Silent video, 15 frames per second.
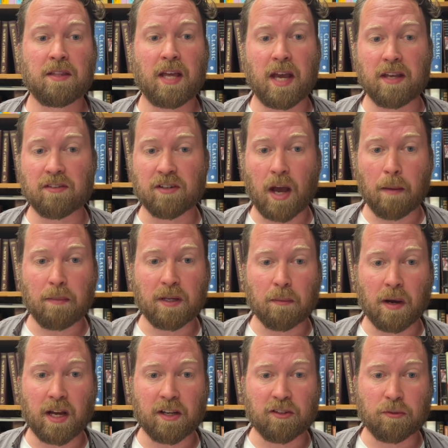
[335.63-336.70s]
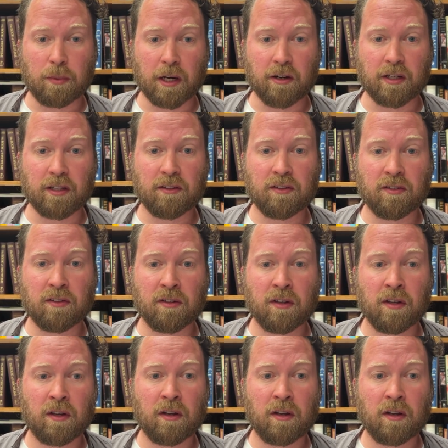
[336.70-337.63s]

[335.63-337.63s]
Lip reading: That has not been my experience.